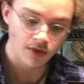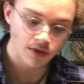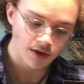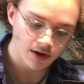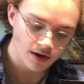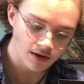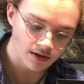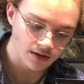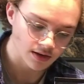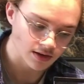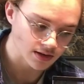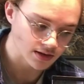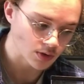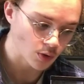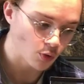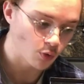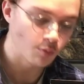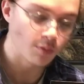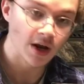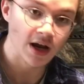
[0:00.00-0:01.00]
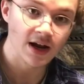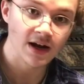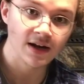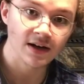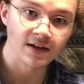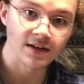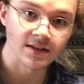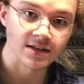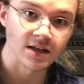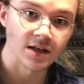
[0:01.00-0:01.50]
think that this whole
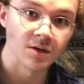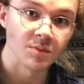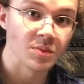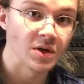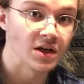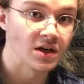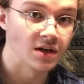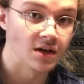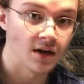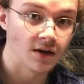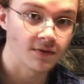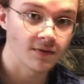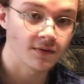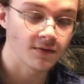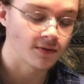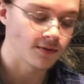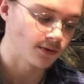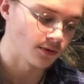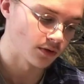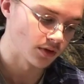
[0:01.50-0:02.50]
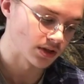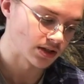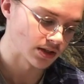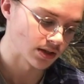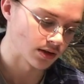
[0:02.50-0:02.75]
bag is going to be enough for this